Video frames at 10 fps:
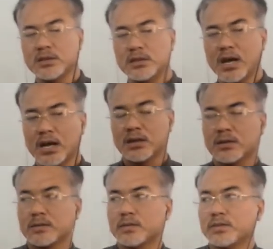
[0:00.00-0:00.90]
that
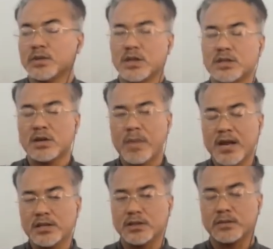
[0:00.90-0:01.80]
he is the
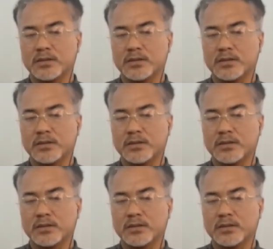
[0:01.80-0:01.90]
manager.